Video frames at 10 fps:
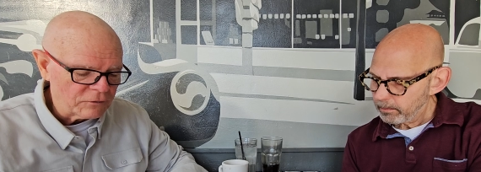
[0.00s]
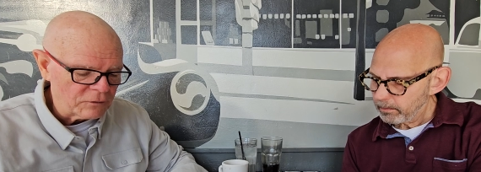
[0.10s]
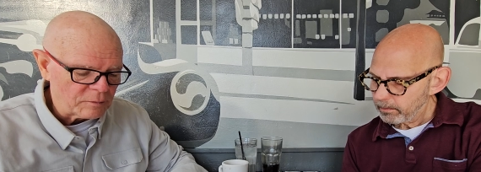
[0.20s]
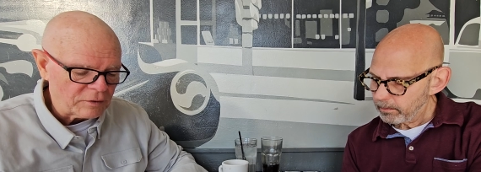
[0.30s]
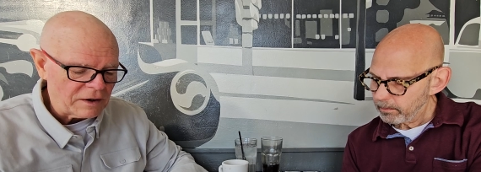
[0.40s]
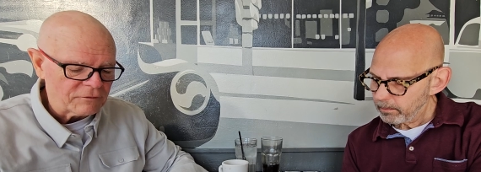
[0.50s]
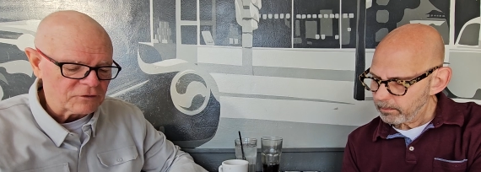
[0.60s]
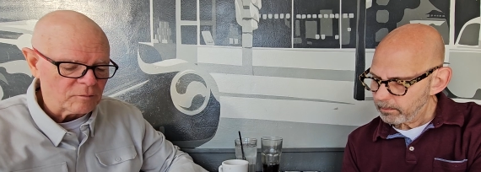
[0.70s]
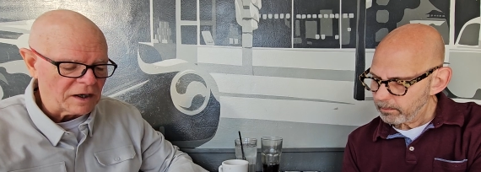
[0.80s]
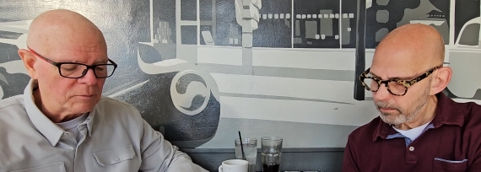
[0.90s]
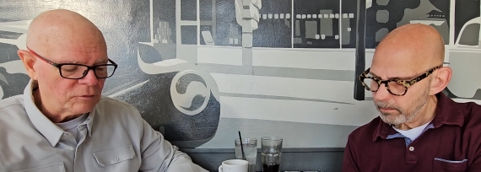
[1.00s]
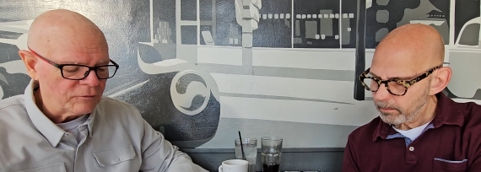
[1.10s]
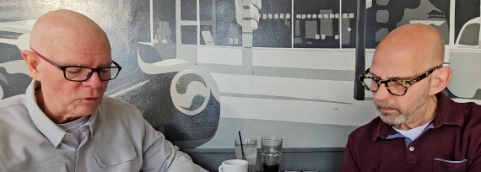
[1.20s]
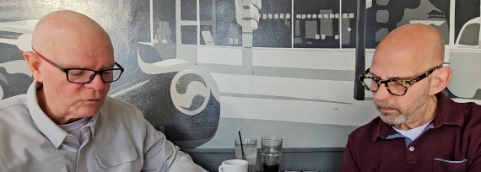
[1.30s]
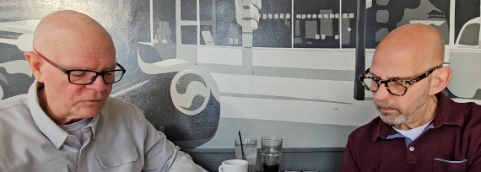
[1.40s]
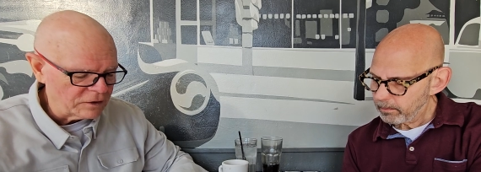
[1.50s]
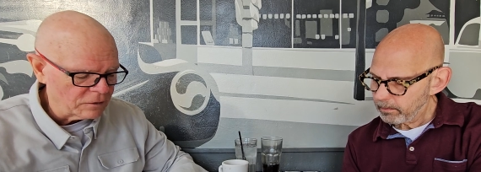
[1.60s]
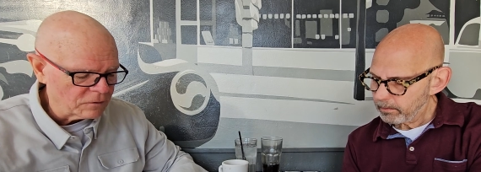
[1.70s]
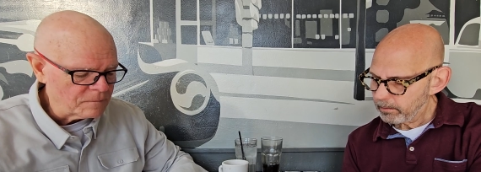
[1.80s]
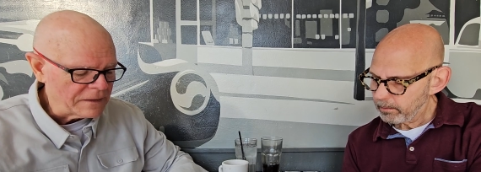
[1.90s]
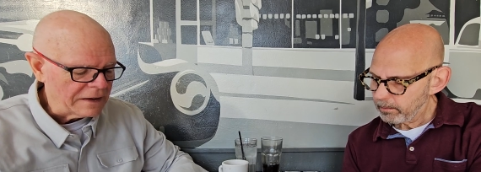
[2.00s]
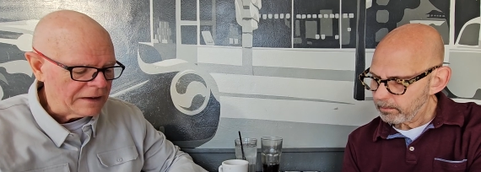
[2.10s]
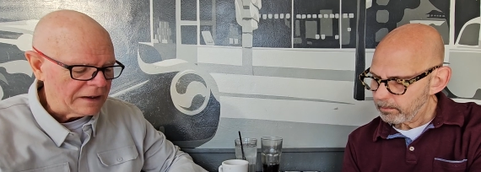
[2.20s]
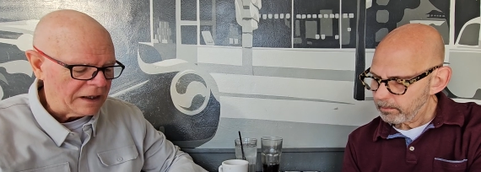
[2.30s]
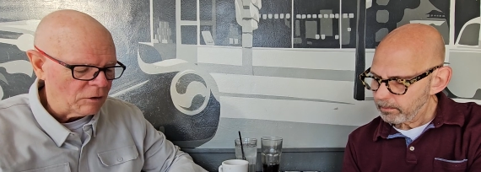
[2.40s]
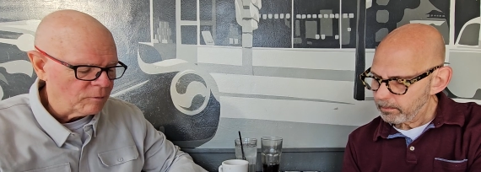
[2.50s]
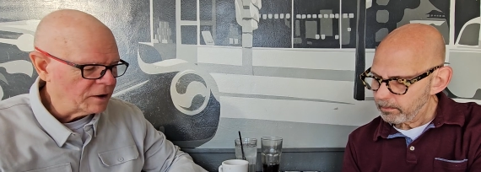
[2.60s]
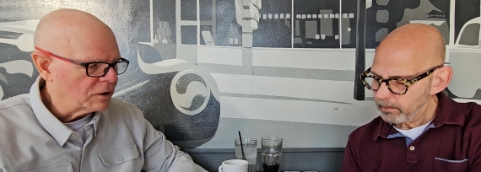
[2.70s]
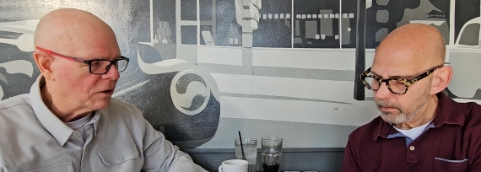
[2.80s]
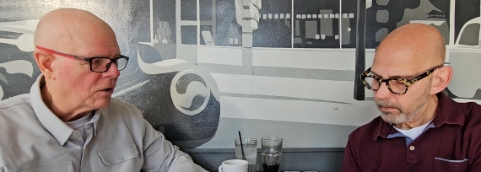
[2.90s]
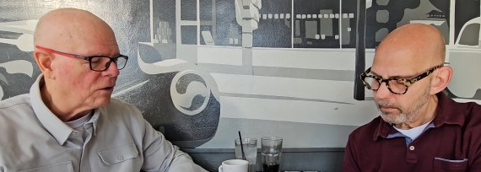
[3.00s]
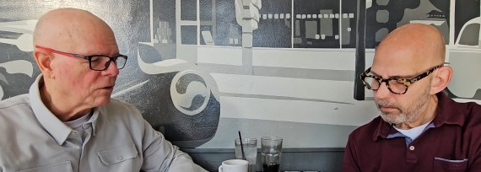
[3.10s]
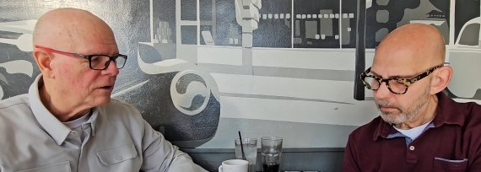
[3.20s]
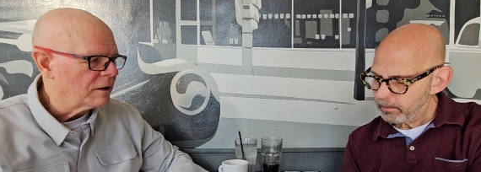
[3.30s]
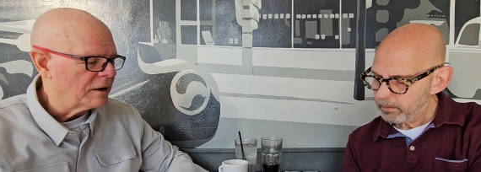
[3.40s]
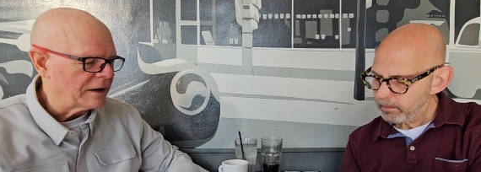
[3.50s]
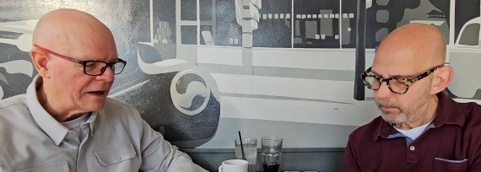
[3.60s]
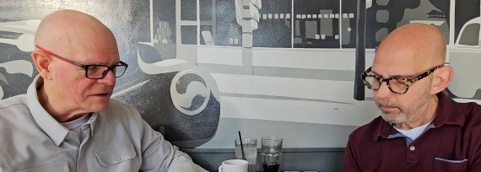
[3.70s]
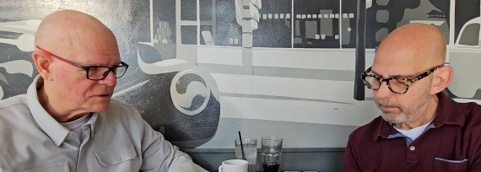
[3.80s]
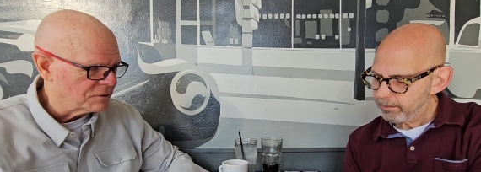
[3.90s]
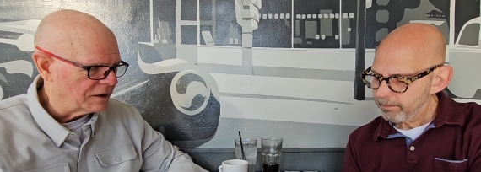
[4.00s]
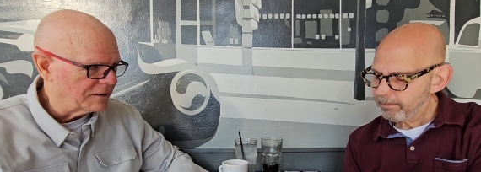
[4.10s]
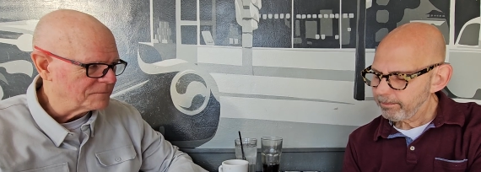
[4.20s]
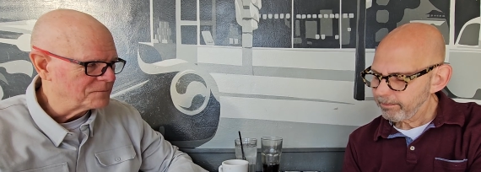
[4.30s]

Speaker 1: through the prophets might be fulfilled. He will be called a Nazarene.